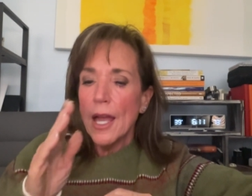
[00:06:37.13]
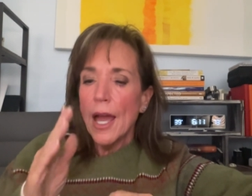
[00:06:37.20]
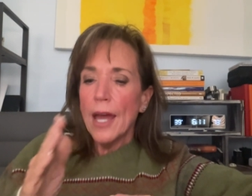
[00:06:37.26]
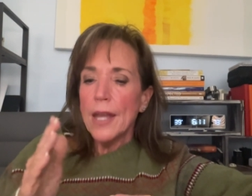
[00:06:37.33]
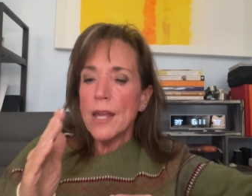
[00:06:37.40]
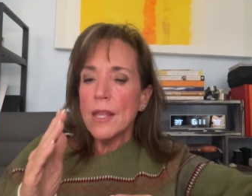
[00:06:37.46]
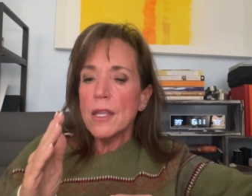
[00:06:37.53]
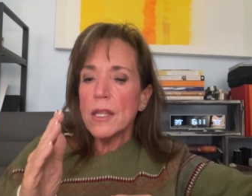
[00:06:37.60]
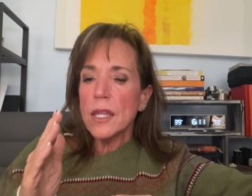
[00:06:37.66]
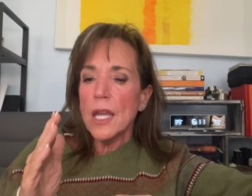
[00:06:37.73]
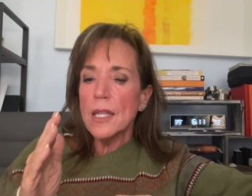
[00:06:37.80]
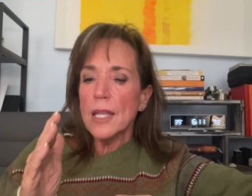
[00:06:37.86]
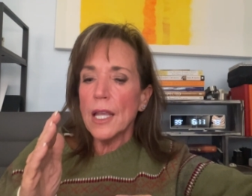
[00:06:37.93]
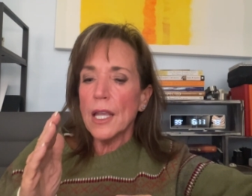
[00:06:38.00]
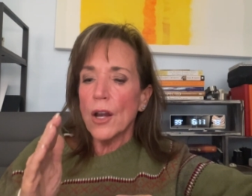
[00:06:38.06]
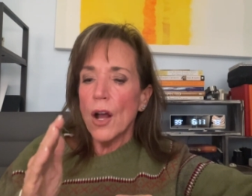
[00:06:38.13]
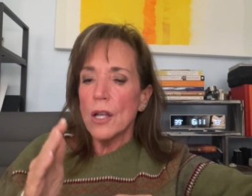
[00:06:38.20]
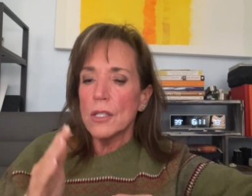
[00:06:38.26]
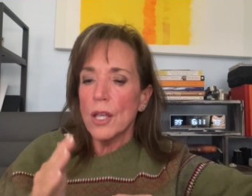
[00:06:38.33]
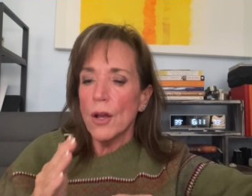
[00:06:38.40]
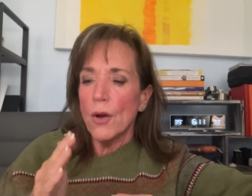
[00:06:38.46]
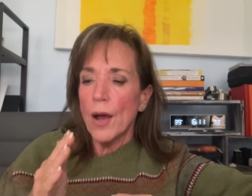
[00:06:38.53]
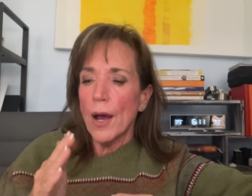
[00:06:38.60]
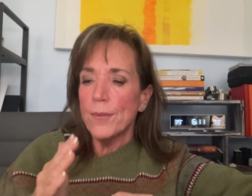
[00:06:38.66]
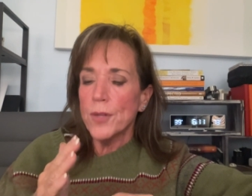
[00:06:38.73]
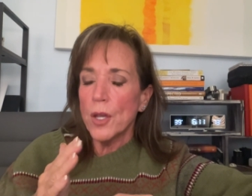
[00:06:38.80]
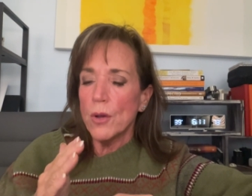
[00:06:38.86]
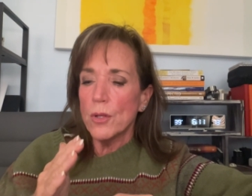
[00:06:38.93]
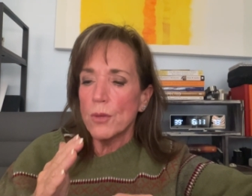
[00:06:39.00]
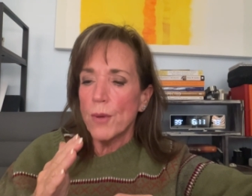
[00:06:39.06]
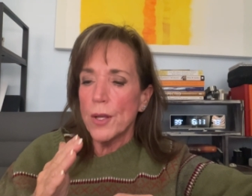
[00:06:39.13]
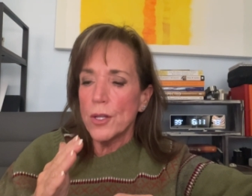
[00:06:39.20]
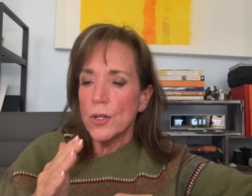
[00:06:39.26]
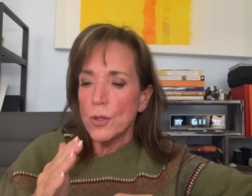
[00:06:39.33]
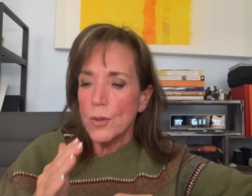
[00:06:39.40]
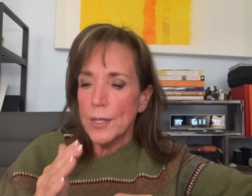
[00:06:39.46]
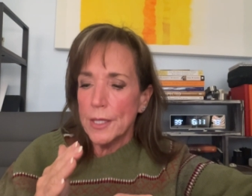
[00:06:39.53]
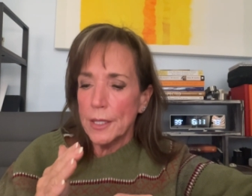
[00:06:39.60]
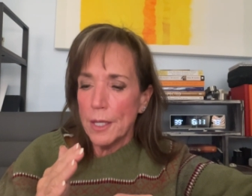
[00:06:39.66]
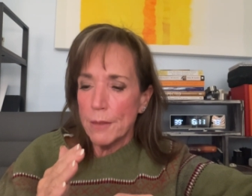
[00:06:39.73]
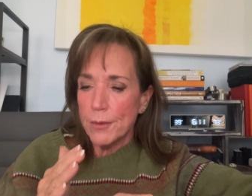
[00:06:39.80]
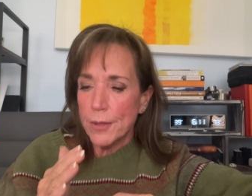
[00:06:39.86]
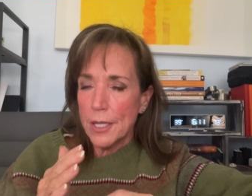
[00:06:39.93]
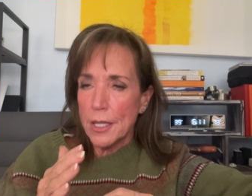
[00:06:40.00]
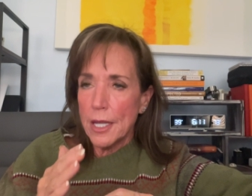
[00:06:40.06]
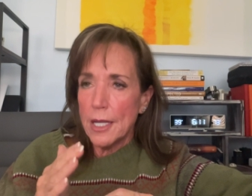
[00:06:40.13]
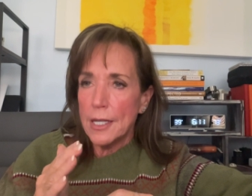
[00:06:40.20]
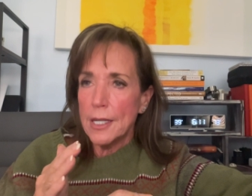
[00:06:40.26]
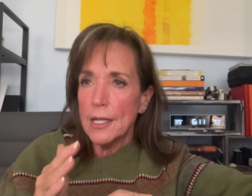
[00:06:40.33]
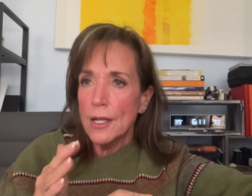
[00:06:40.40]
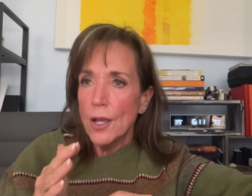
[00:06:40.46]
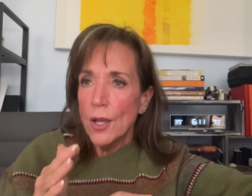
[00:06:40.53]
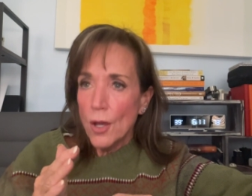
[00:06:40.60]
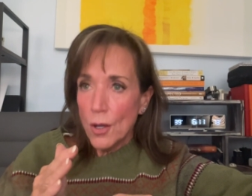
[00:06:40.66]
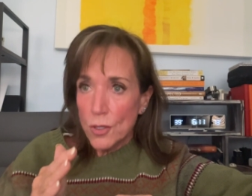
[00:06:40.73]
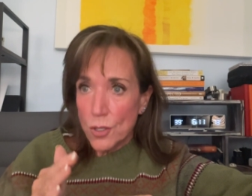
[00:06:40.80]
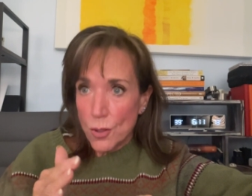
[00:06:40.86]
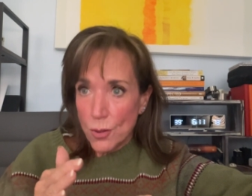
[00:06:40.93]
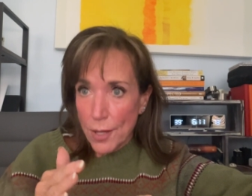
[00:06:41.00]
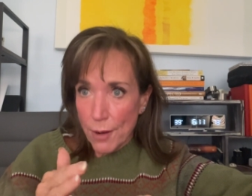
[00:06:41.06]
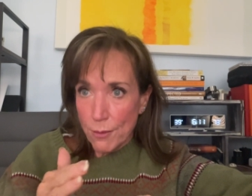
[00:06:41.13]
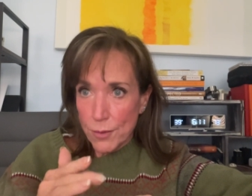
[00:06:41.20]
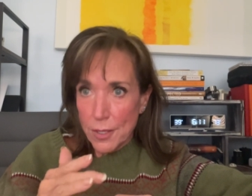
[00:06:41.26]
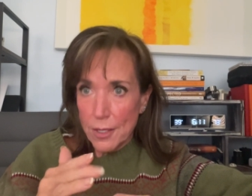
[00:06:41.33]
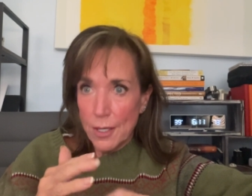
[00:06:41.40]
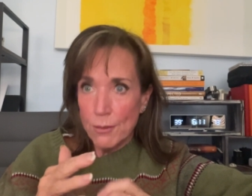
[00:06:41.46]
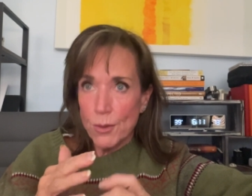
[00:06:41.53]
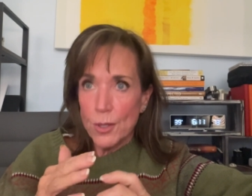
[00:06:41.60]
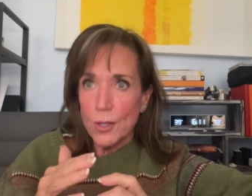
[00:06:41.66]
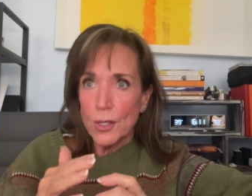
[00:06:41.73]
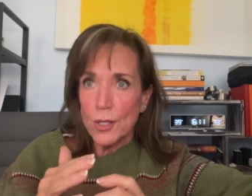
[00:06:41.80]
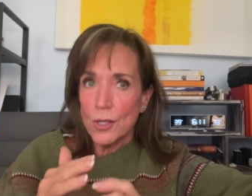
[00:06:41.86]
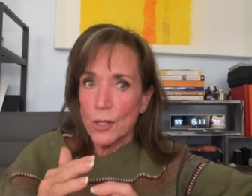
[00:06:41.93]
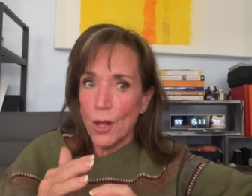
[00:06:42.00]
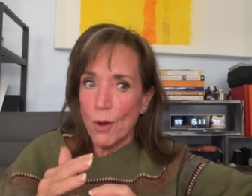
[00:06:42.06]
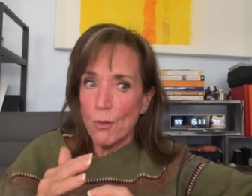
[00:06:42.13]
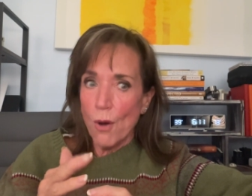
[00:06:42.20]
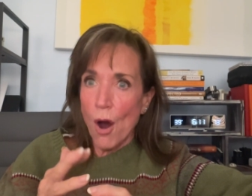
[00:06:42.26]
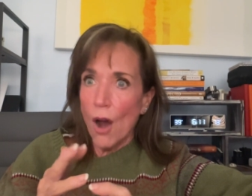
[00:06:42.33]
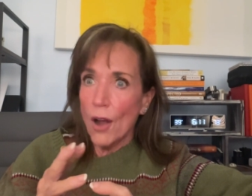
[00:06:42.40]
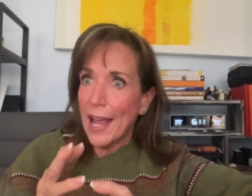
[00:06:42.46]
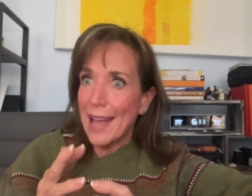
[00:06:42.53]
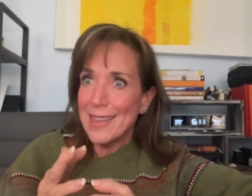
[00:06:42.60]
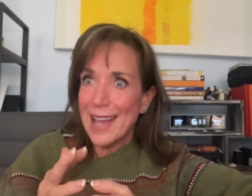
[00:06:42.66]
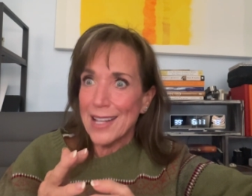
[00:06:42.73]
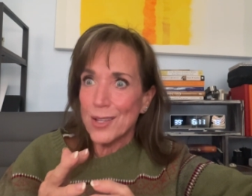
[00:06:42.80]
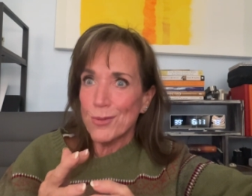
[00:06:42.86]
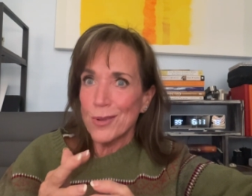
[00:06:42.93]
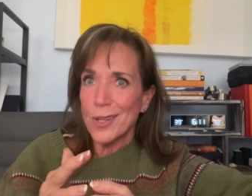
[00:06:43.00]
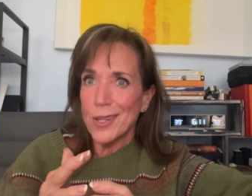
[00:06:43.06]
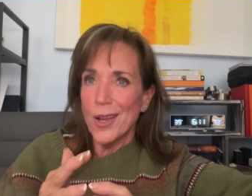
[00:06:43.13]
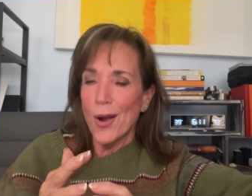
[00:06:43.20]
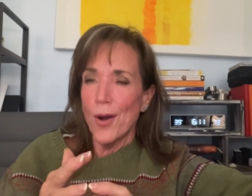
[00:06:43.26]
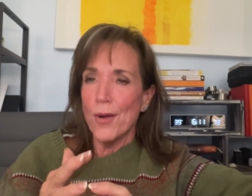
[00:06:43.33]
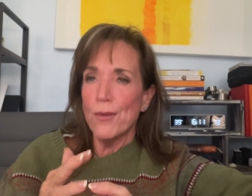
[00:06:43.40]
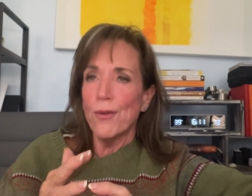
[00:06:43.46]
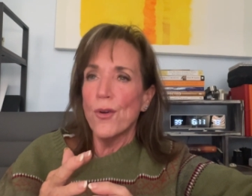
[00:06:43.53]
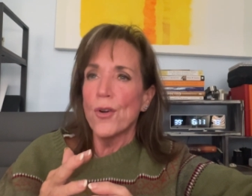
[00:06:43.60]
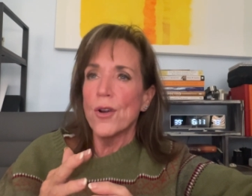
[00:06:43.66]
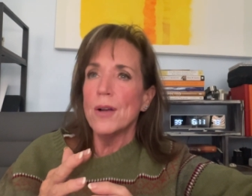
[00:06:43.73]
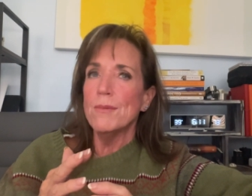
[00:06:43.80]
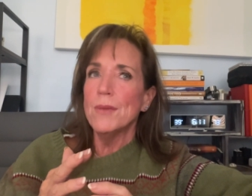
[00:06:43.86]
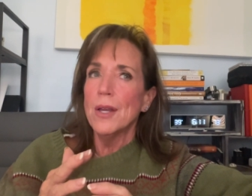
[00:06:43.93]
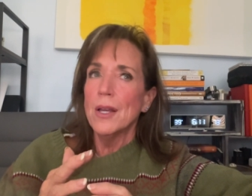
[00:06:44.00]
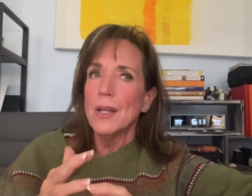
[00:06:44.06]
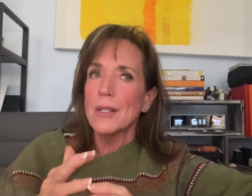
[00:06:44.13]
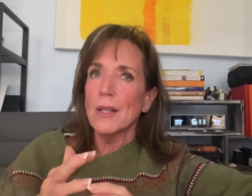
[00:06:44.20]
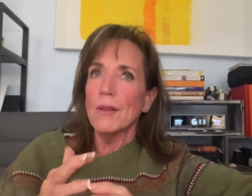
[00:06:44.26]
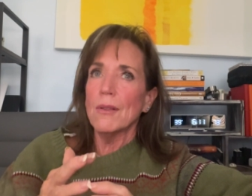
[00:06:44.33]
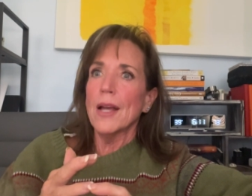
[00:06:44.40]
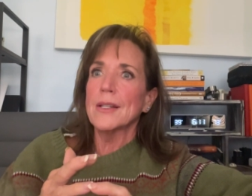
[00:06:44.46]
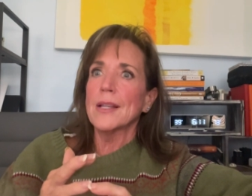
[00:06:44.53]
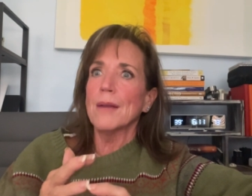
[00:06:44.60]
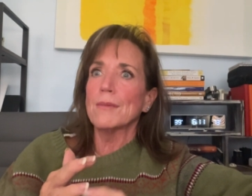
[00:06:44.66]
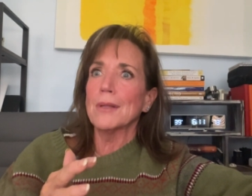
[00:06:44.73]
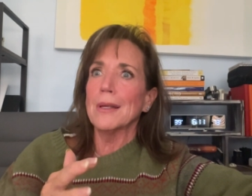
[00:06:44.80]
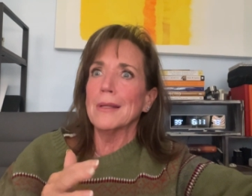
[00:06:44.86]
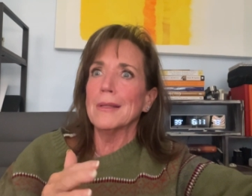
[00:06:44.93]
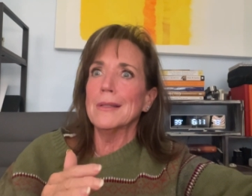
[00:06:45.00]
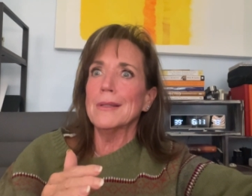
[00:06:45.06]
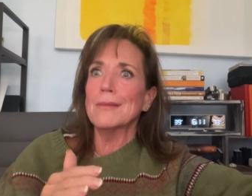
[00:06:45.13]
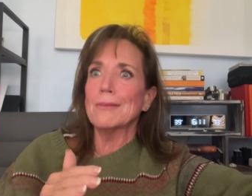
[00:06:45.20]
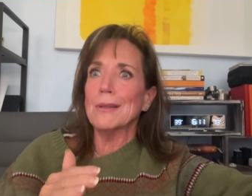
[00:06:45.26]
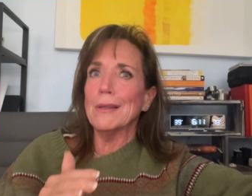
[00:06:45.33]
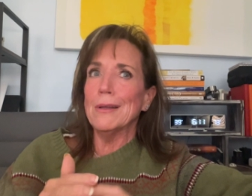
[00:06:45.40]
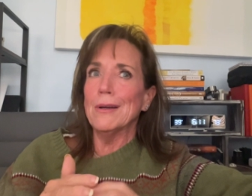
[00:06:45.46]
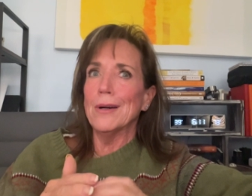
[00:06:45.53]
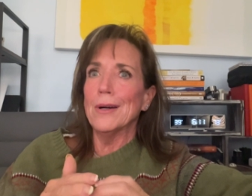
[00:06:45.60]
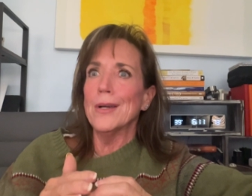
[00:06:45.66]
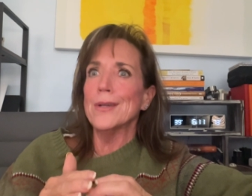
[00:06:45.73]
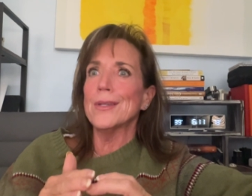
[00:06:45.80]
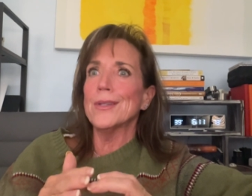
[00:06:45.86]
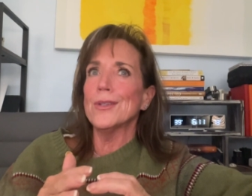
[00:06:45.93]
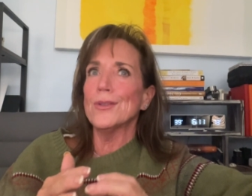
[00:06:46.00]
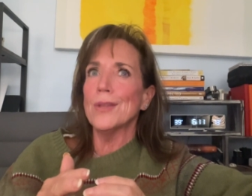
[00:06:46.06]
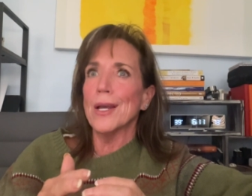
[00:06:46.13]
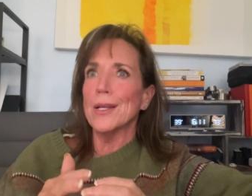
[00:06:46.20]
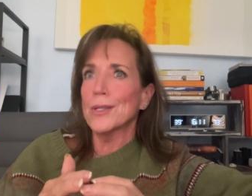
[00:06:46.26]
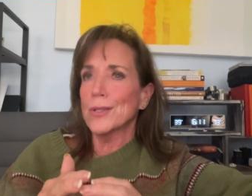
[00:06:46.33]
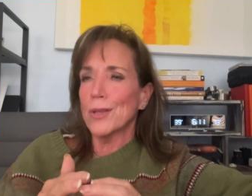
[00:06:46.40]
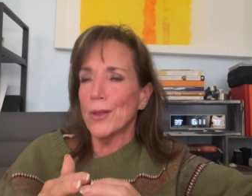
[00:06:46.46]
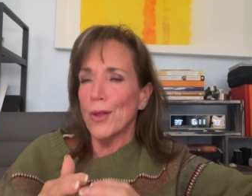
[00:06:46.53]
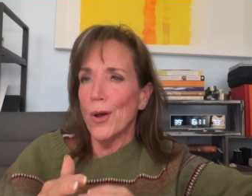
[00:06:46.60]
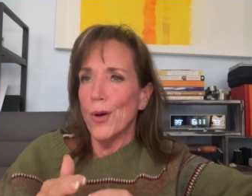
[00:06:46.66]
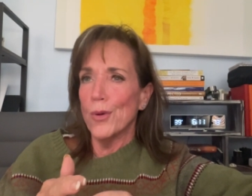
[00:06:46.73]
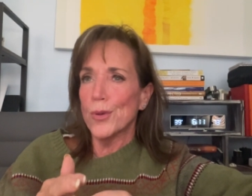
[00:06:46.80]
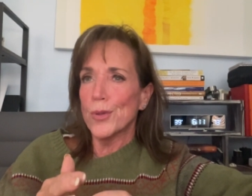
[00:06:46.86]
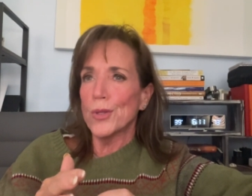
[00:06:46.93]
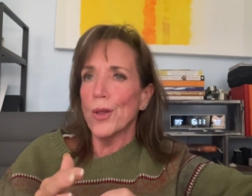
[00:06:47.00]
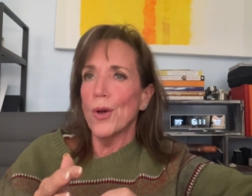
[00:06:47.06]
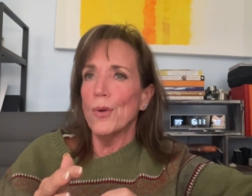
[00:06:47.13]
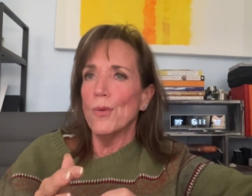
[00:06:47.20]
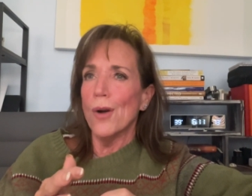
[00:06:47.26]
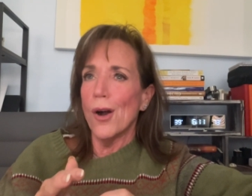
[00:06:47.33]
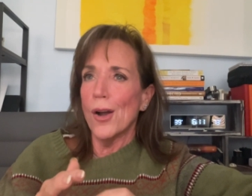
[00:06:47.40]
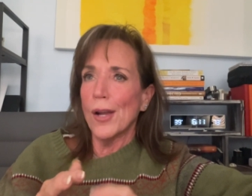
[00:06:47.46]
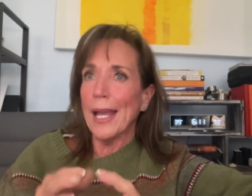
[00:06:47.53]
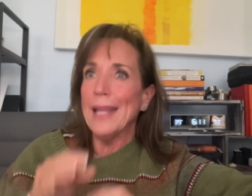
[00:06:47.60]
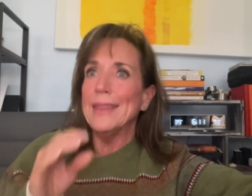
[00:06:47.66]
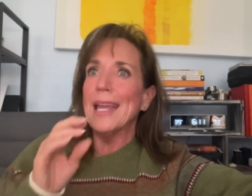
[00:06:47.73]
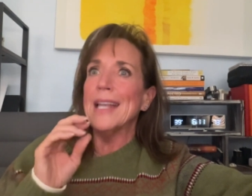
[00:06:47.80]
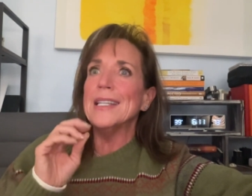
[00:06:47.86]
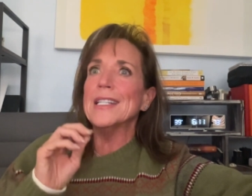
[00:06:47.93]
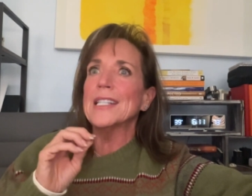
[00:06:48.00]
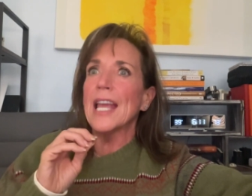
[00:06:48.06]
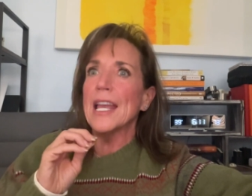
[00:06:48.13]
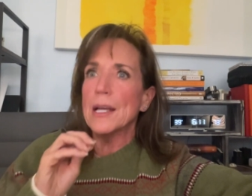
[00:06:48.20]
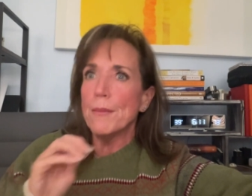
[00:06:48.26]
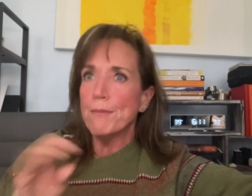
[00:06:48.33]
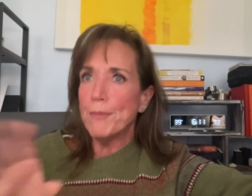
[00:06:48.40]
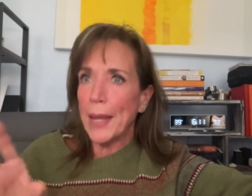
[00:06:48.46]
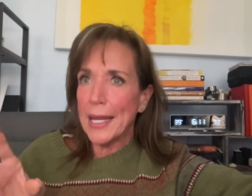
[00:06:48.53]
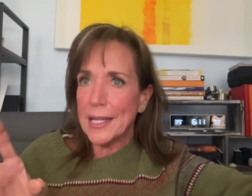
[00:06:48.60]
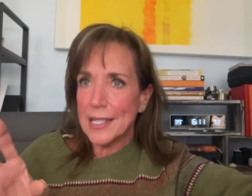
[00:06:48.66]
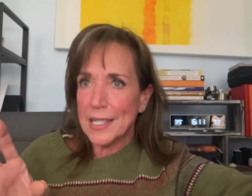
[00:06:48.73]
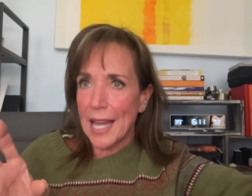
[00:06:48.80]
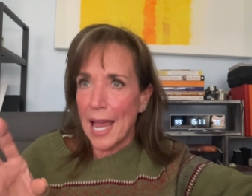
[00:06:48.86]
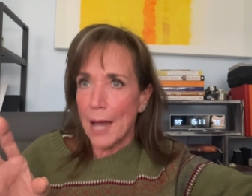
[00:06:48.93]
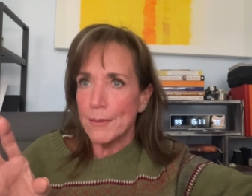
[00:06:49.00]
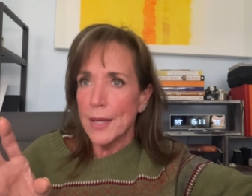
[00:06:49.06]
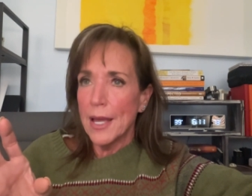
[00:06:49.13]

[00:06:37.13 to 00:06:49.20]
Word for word: Another thing that can also help too is when you're doing the liberty leading, do that really, really slow walk. And that's really hard for them. So a lot of times like, this is really hard to do that slow, slow walk. And then you take a big step.